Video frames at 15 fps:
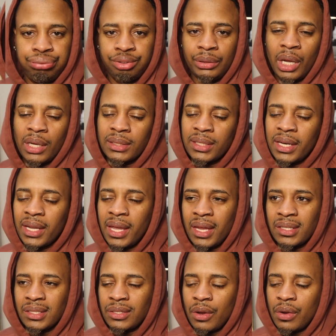Y'all, today
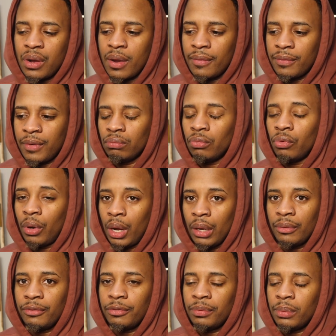kind of started off
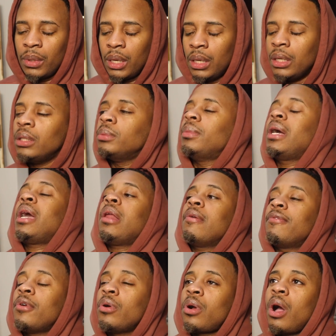rough. I got a
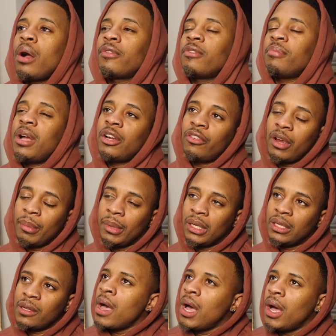phone call from my
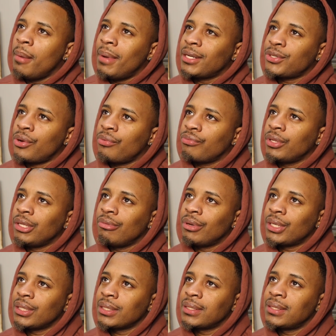grandma. I don't really
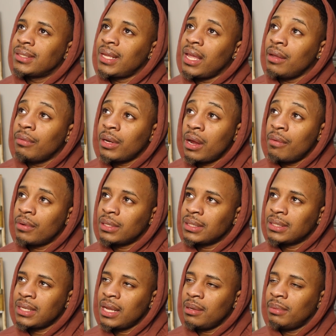want to say what I want
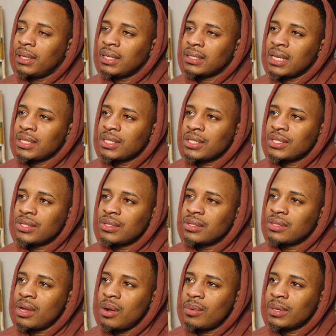to say because I just
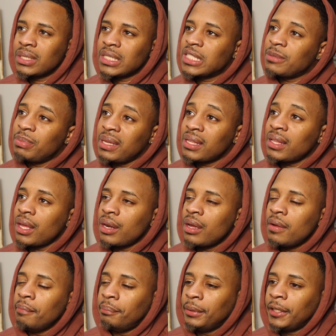don't want to speak that
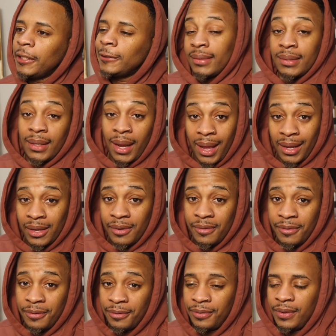up, but it's
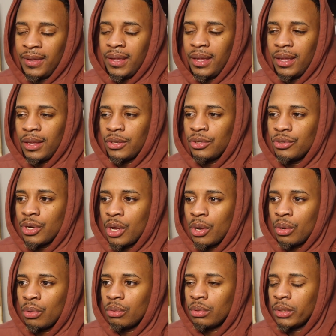life. And you
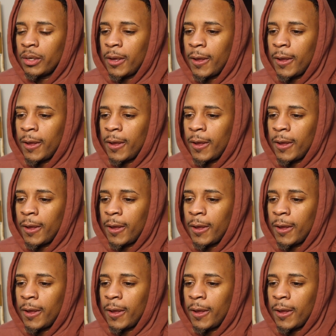know,